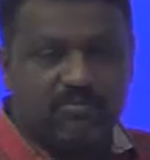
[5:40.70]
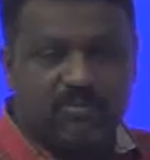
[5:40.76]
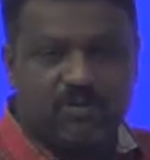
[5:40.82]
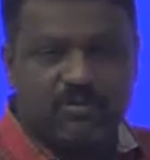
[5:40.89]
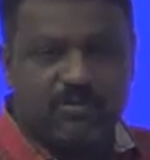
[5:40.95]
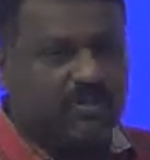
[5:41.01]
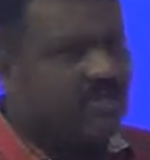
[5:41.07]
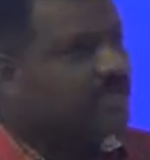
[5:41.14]

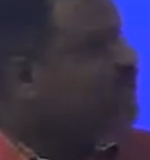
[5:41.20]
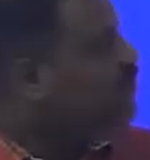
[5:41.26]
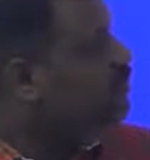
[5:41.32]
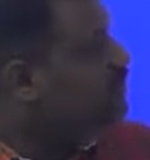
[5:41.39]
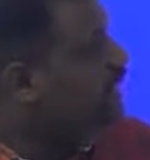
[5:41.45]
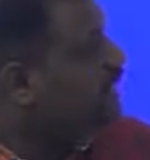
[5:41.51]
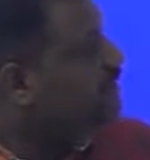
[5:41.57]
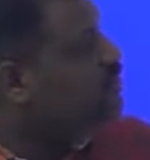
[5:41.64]
mode,
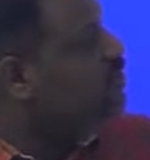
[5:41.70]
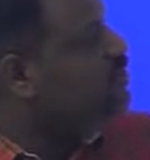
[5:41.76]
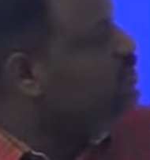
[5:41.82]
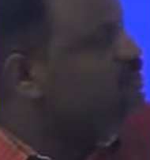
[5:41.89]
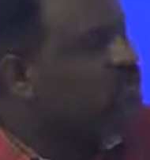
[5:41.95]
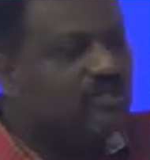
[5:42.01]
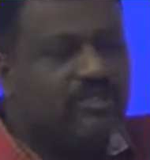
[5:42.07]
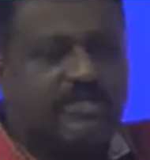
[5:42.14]
your
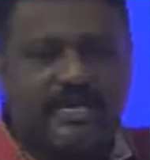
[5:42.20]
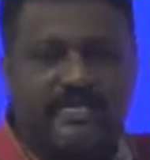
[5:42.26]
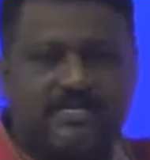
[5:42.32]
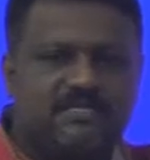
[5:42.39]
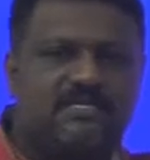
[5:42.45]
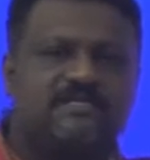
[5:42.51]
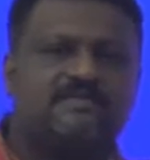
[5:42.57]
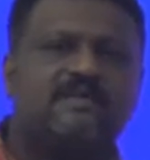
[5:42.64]

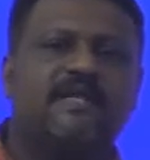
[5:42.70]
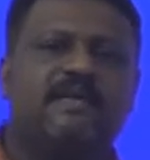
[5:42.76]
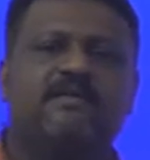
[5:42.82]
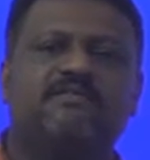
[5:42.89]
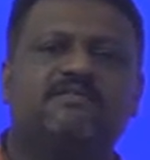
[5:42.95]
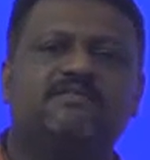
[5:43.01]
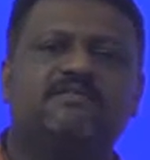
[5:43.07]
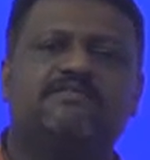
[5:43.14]
80386
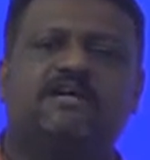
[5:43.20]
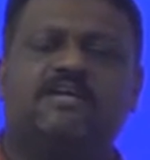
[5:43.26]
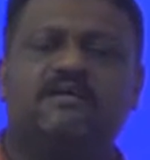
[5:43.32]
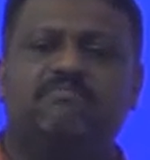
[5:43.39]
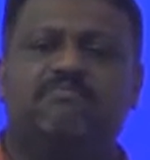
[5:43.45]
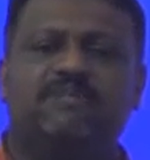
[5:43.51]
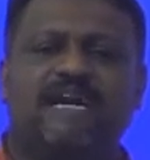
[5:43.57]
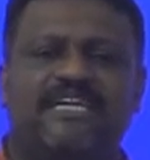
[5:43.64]
can address at
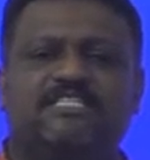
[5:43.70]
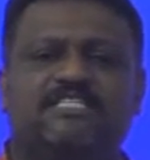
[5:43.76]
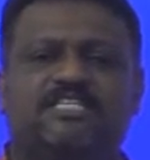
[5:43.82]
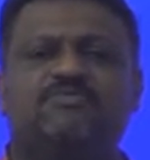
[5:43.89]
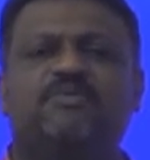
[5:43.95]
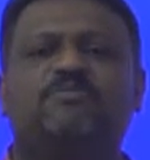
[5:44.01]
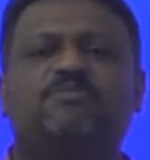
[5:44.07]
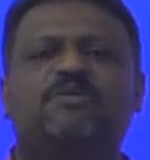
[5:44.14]
a
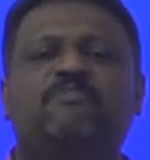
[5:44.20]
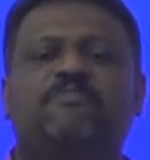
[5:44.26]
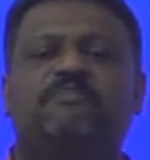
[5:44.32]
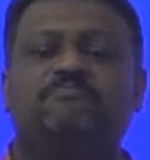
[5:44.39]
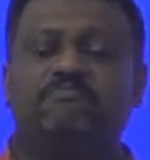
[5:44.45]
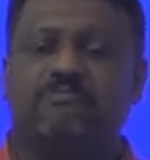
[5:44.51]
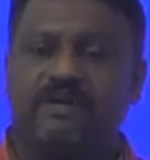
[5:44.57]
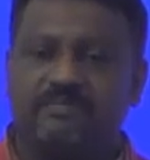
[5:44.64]
maximum
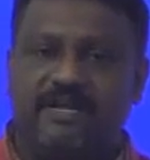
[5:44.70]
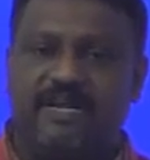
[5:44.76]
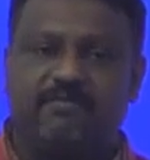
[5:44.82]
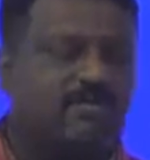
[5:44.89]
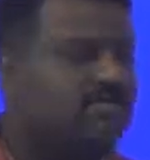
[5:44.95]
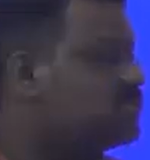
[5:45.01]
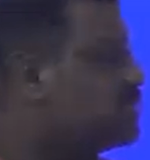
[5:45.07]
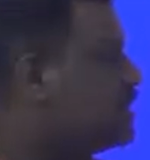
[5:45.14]
of a memory
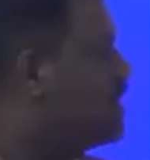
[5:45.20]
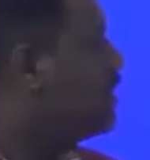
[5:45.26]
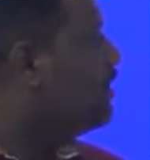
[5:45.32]
was